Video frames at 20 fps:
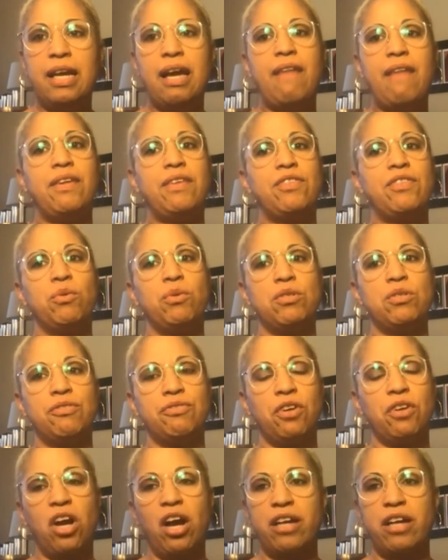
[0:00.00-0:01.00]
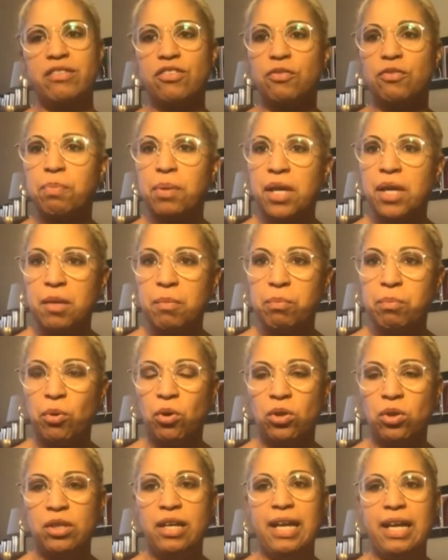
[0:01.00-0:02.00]
and that there were different kinds of
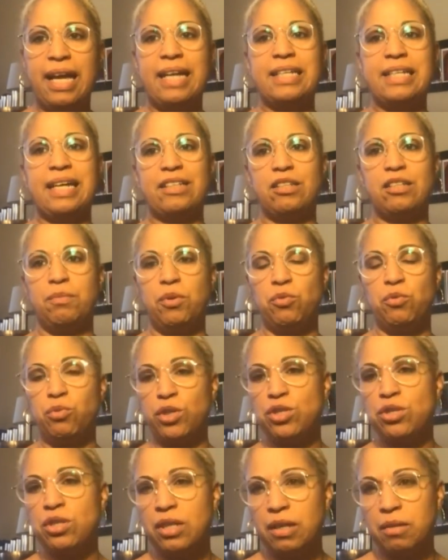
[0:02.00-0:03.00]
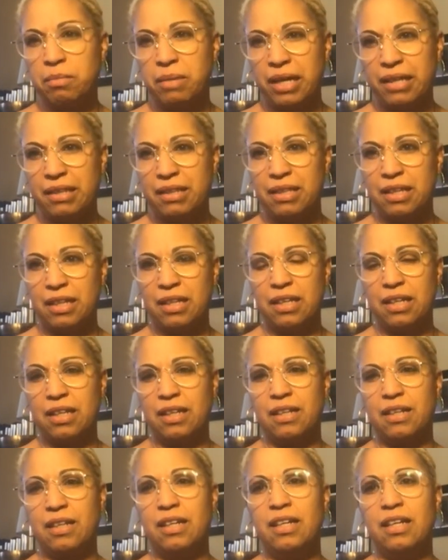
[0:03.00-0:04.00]
people, and not to be rigid in my
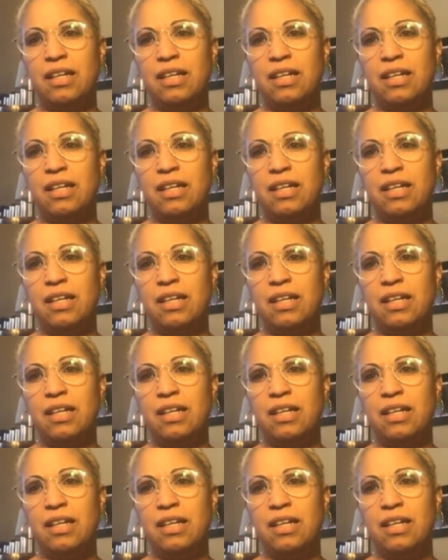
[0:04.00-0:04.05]
thinking.